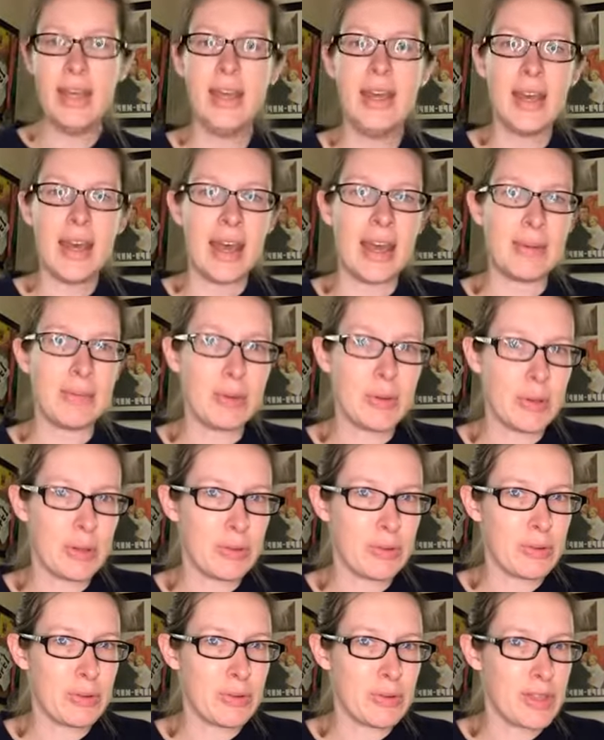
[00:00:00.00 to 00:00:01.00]
I'm going
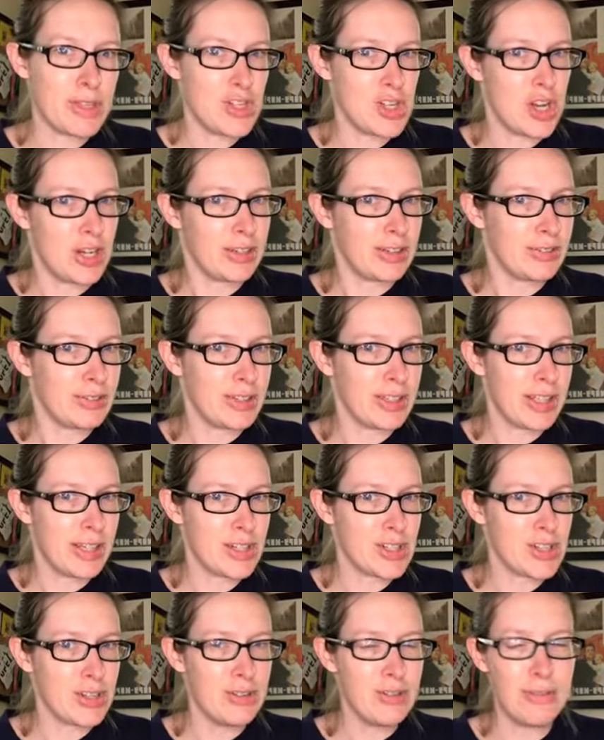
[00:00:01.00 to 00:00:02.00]
through the Chekhov
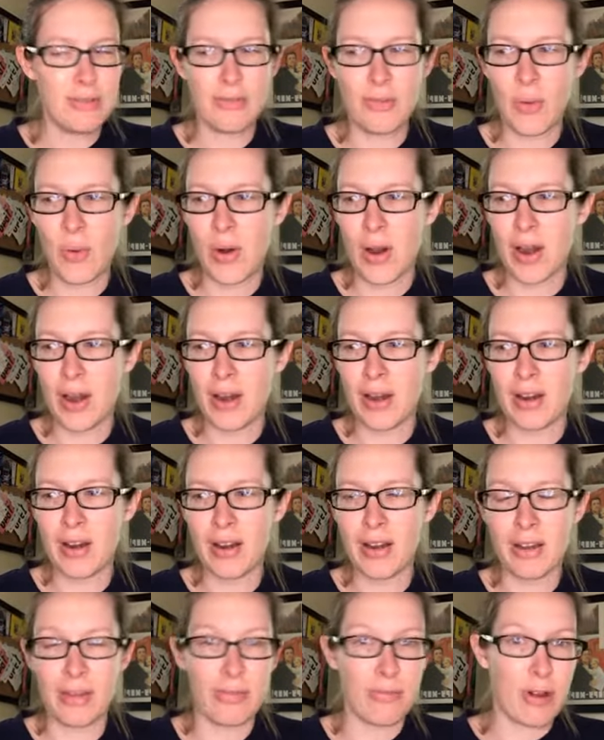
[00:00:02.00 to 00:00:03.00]
collection for a
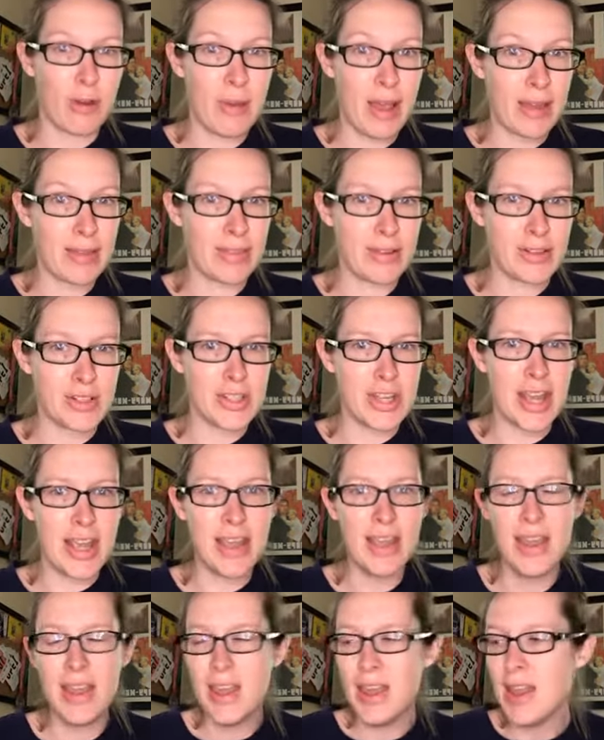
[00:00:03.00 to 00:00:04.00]
Throwback Thursday.
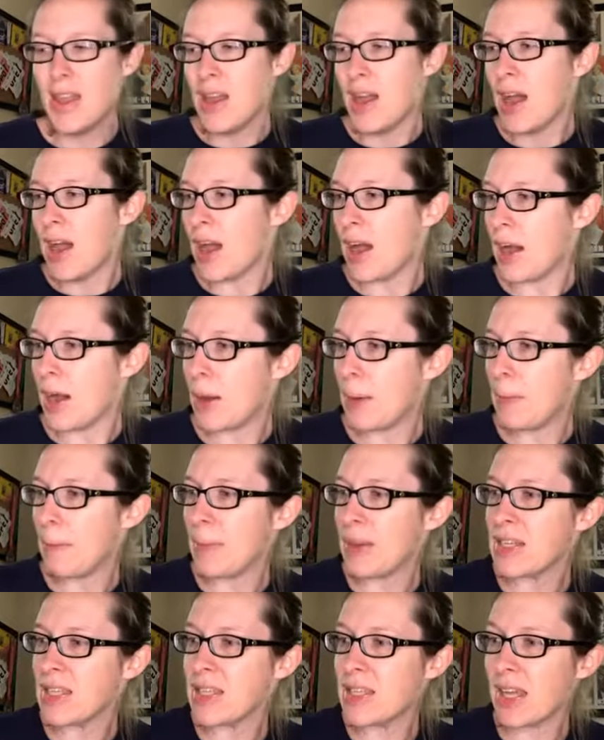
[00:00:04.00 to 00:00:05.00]
My
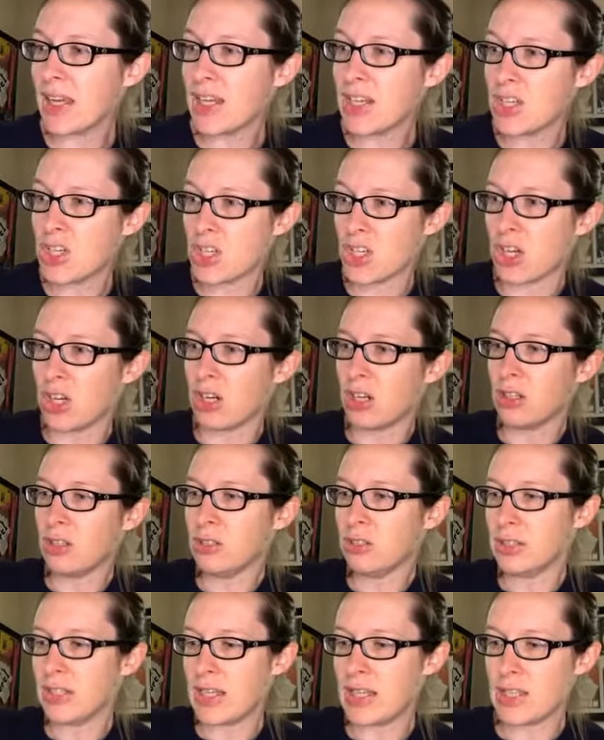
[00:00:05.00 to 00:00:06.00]
second shawl
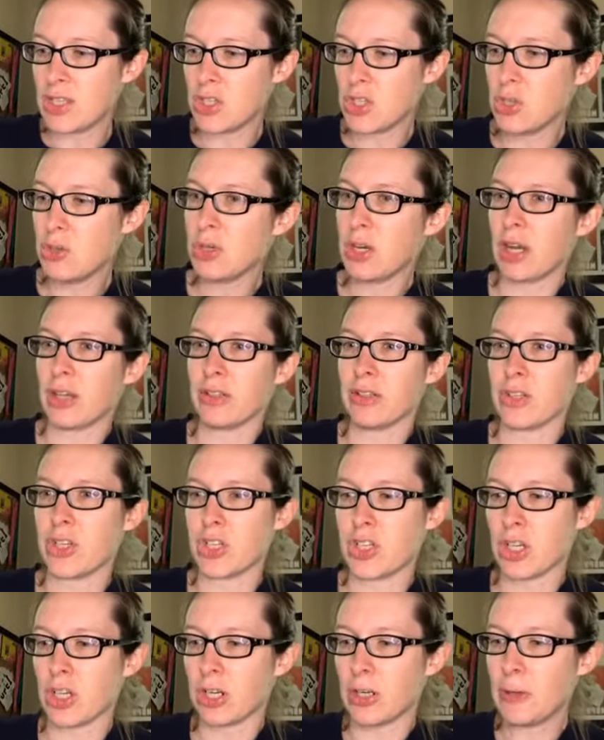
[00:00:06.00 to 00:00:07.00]
is a 2-color
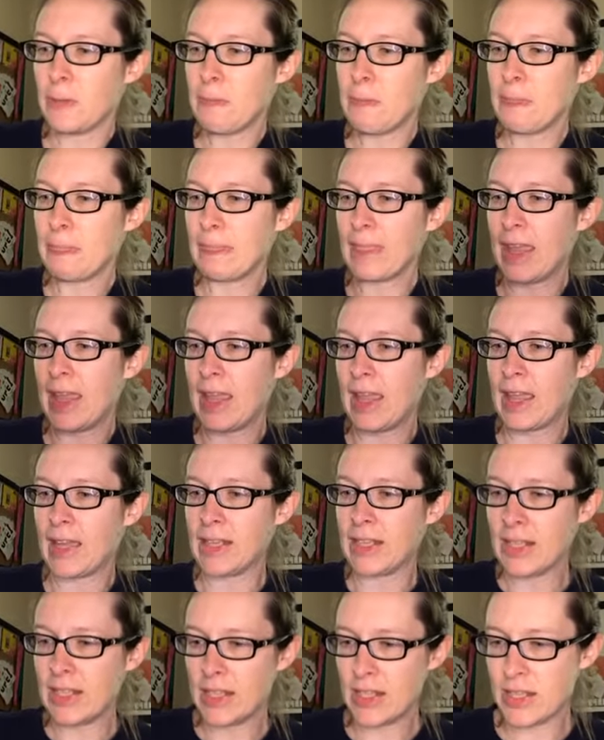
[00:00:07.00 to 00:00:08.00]
shawl, and
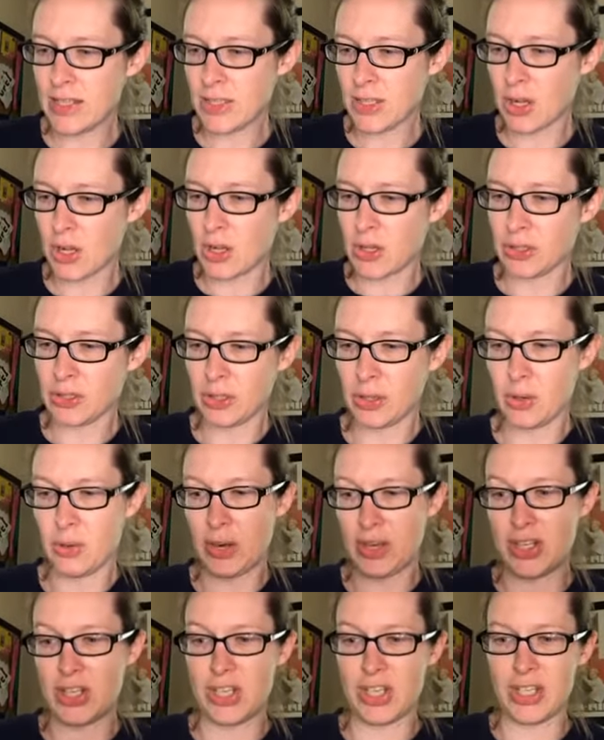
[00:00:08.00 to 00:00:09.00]
it is called
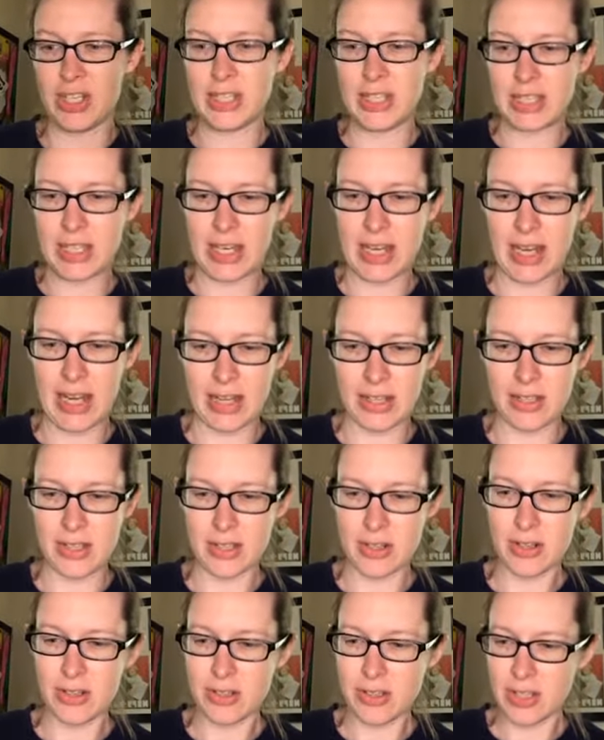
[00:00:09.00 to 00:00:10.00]
Questions and
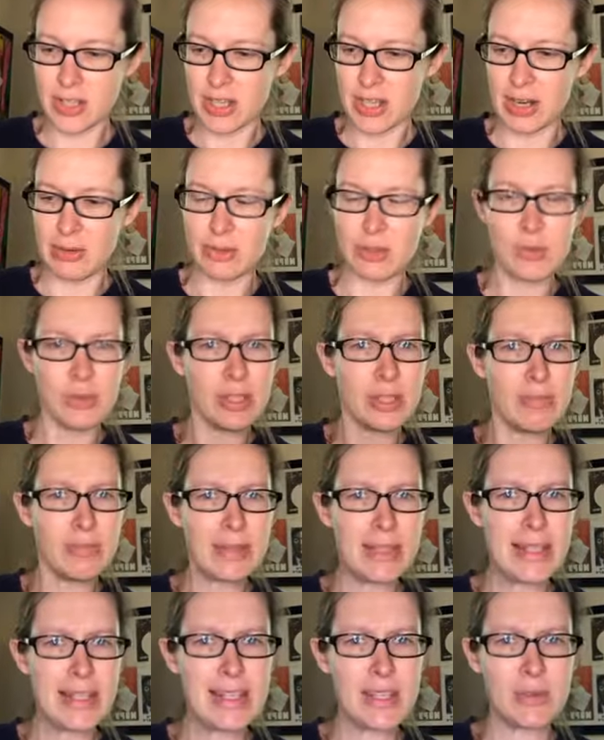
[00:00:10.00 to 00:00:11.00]
Answers, and I was really
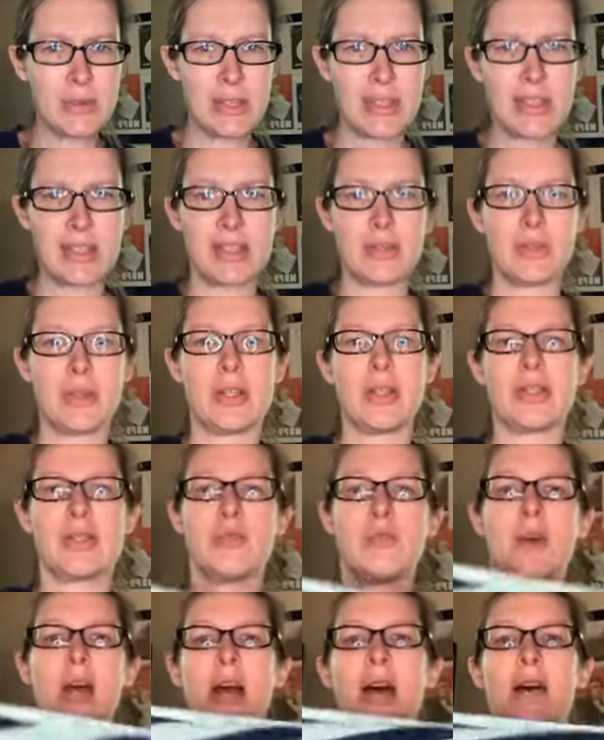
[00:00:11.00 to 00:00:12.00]
pleased with this one as
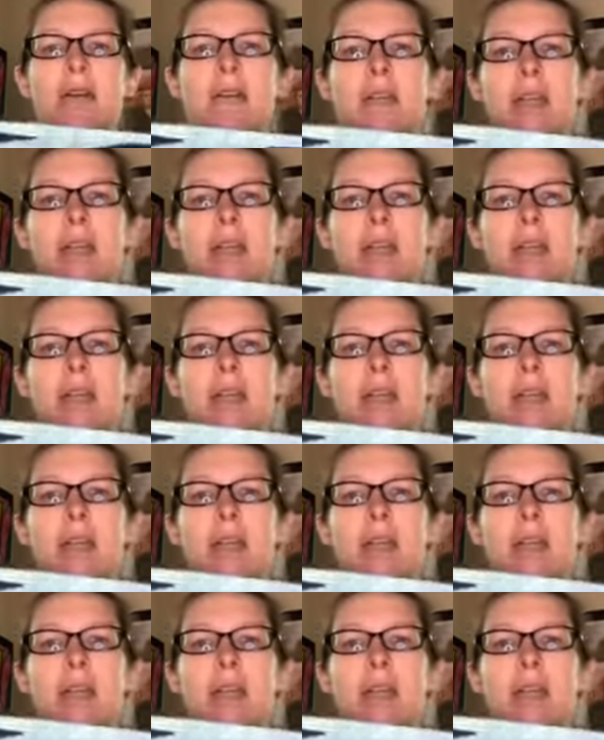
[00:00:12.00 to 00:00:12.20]
well.